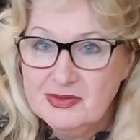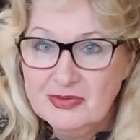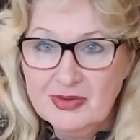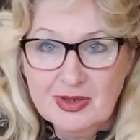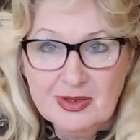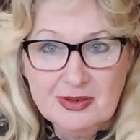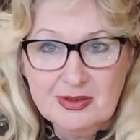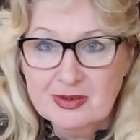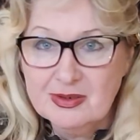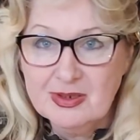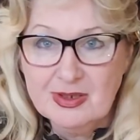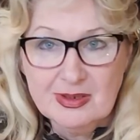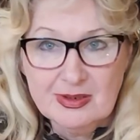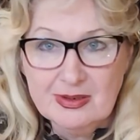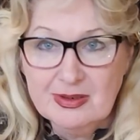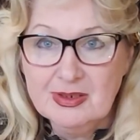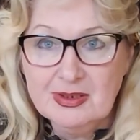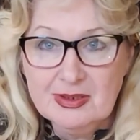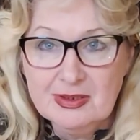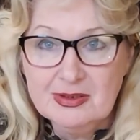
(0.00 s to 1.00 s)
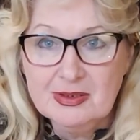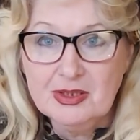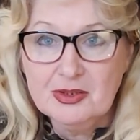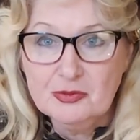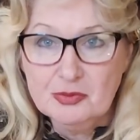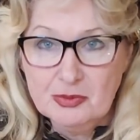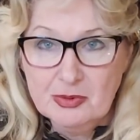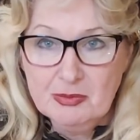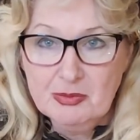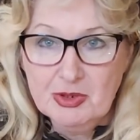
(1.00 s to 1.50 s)
very rarely
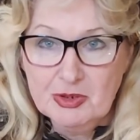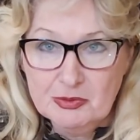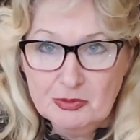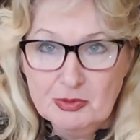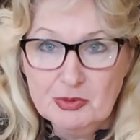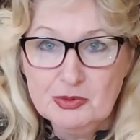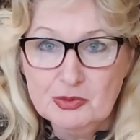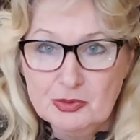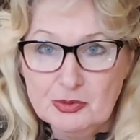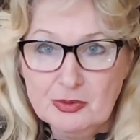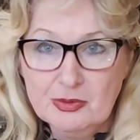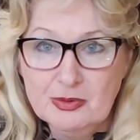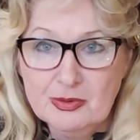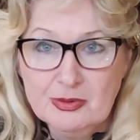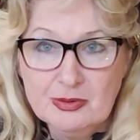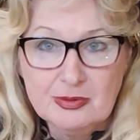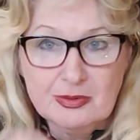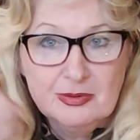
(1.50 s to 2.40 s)
that woman will do,